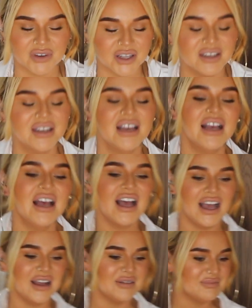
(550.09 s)
fun.
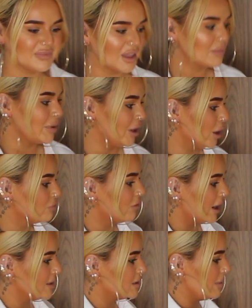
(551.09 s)
Um, but no,
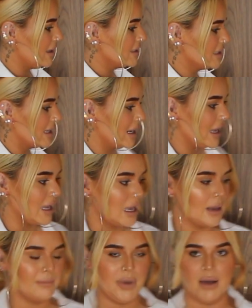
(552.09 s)
right, so basically
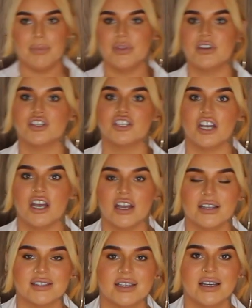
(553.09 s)
pop the
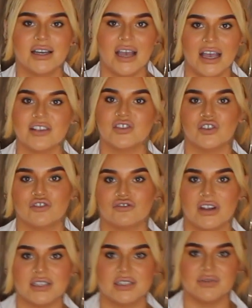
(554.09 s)
shirt as your
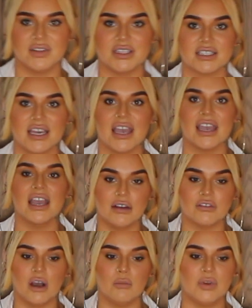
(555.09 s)
dress for the day.
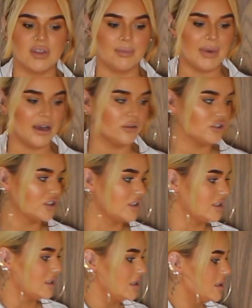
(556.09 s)
I've gone with a belt
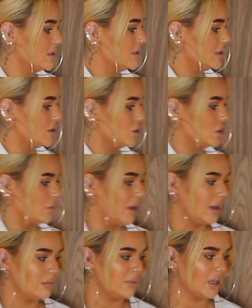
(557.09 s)
just to cinch you
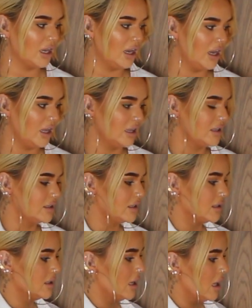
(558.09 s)
in
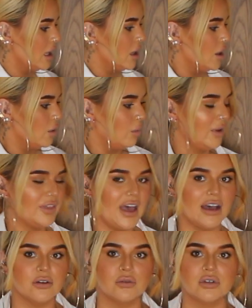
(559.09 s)
because
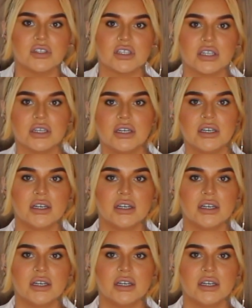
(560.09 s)
without